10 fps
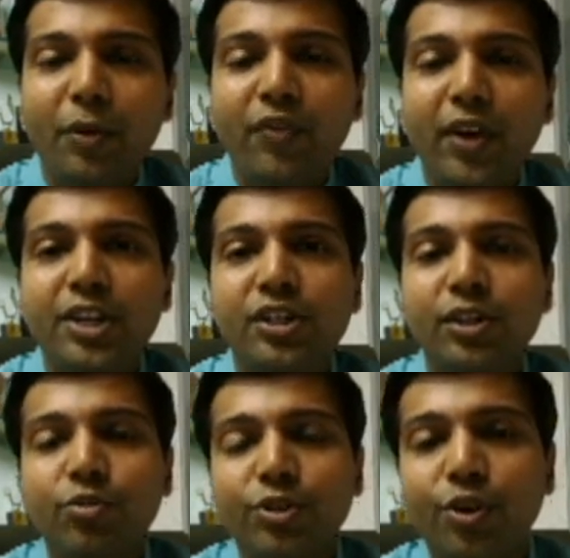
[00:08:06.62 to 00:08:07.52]
the
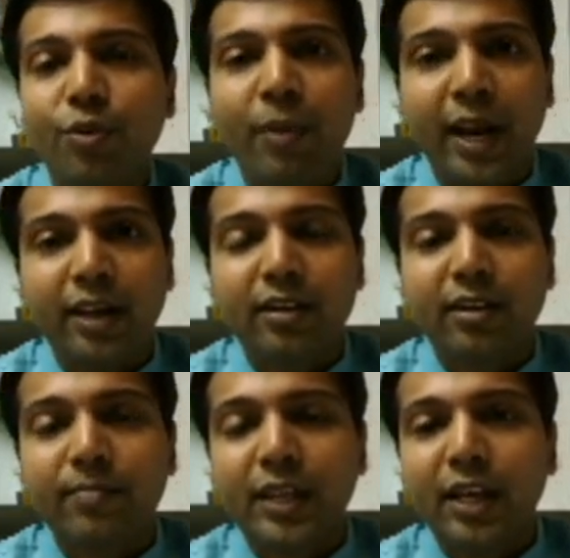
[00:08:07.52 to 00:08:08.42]
financial institution or
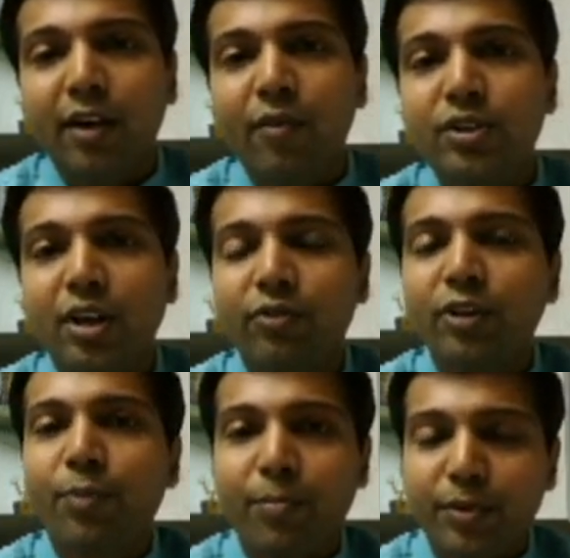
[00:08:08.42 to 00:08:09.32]
bank will
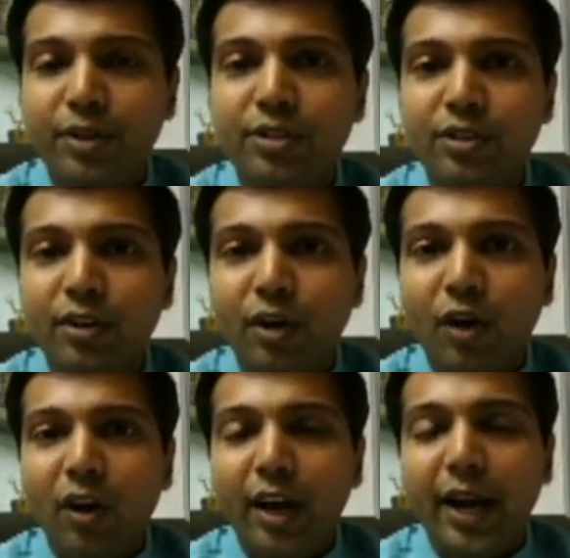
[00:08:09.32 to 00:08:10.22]
serve the purpose,
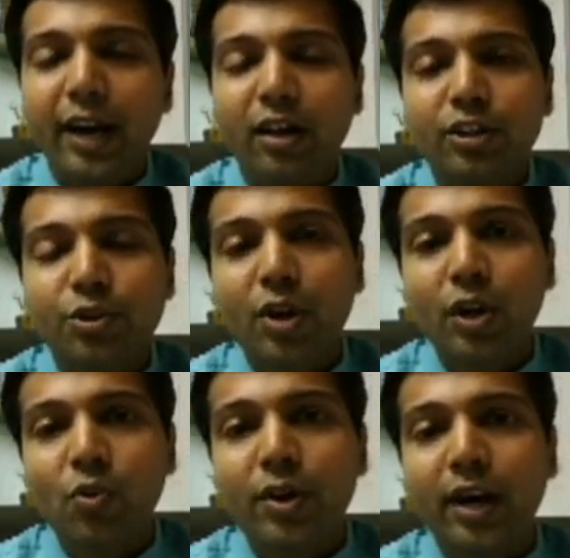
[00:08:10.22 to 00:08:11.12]
and also
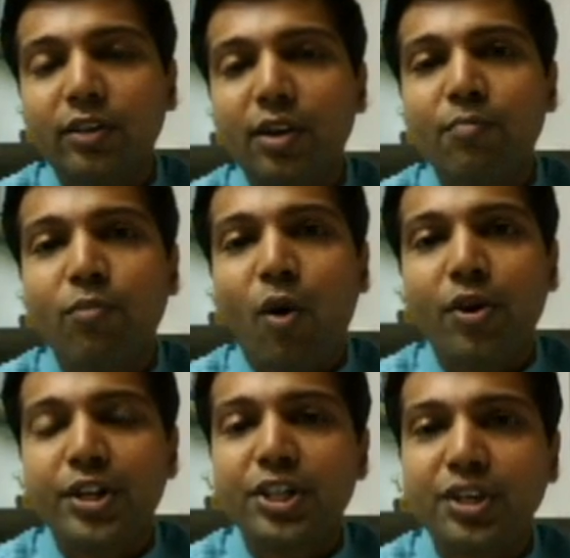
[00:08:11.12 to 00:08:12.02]
you can look at the
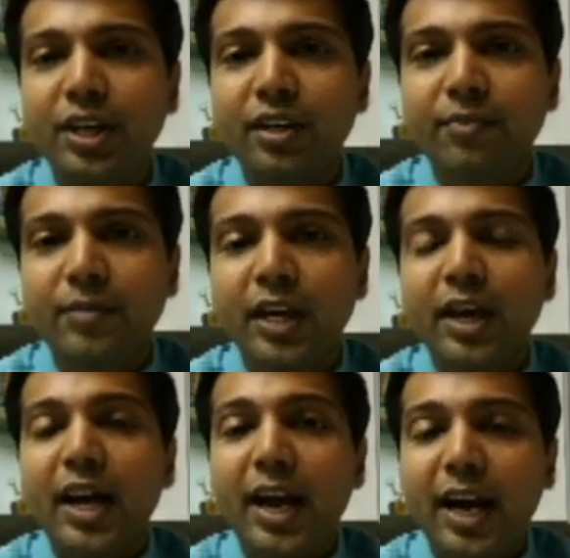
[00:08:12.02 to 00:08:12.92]
mortgage deed
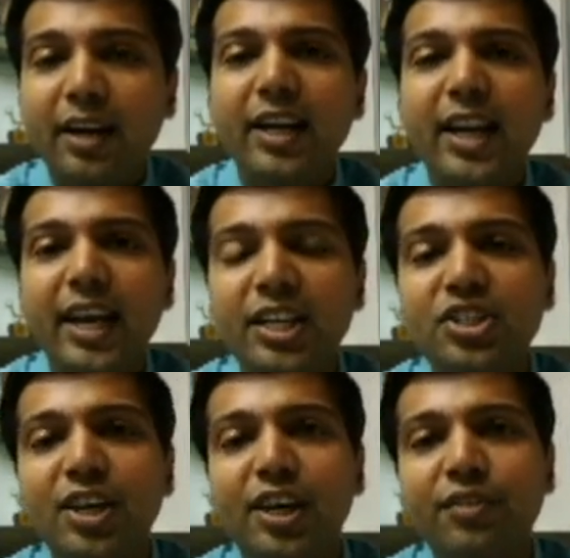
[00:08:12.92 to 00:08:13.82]
and
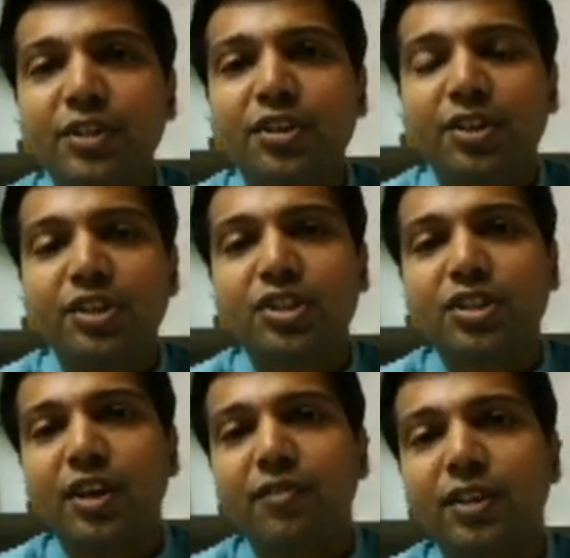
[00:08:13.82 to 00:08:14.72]
any charge which is
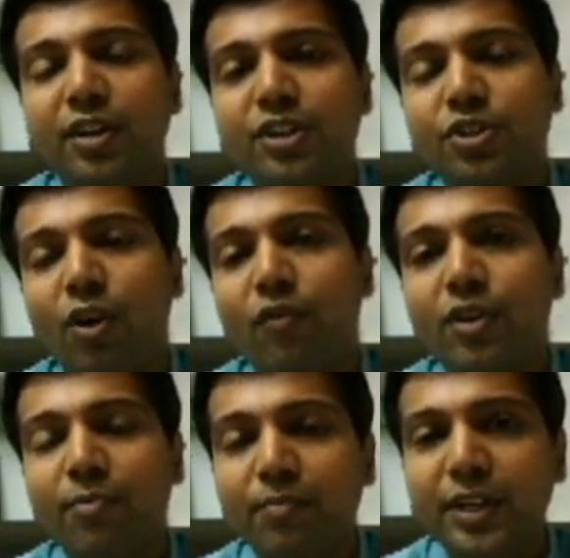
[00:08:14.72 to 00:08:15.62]
registered with the register
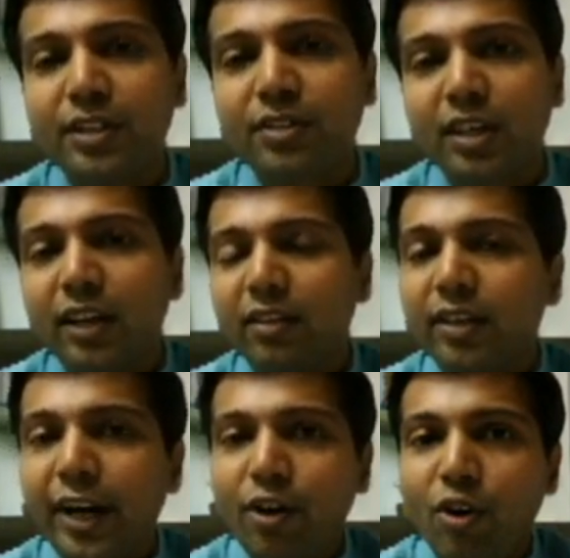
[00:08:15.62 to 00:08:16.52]
of companies,
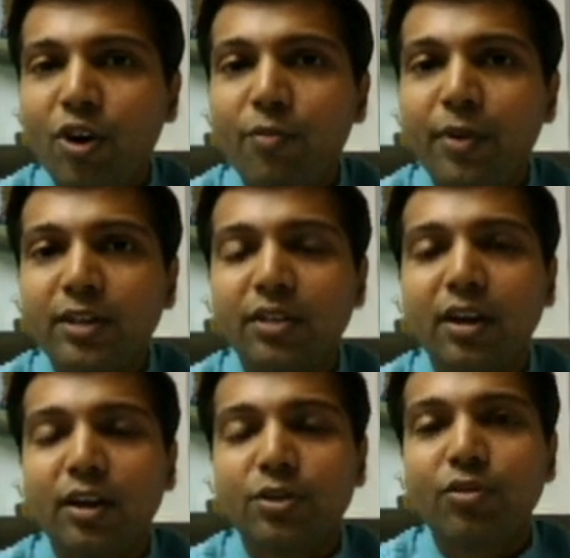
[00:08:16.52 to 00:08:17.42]
that
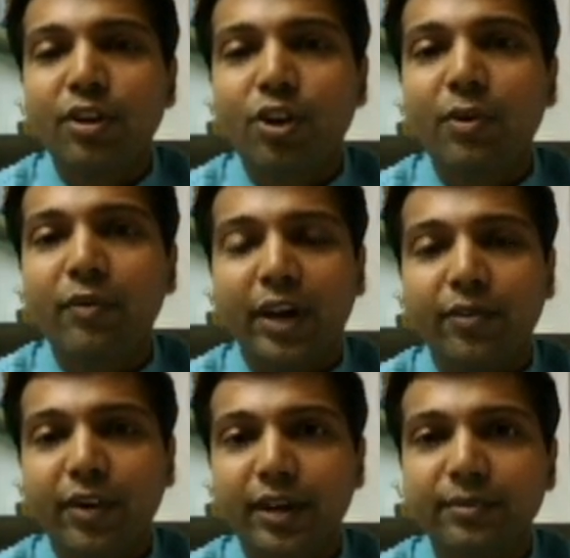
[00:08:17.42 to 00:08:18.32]
documents also need to be
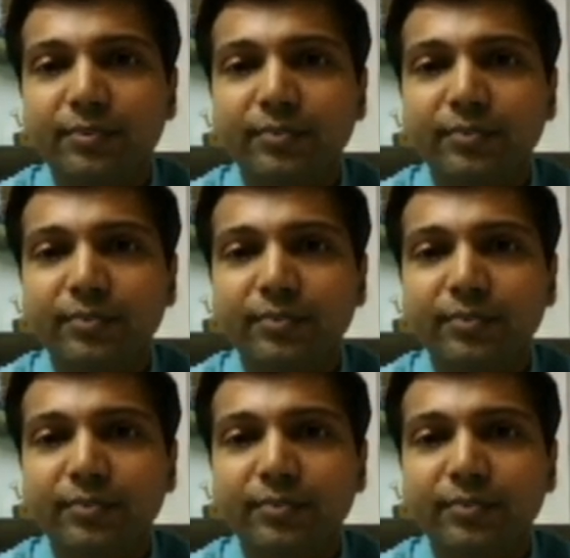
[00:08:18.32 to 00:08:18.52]
verified.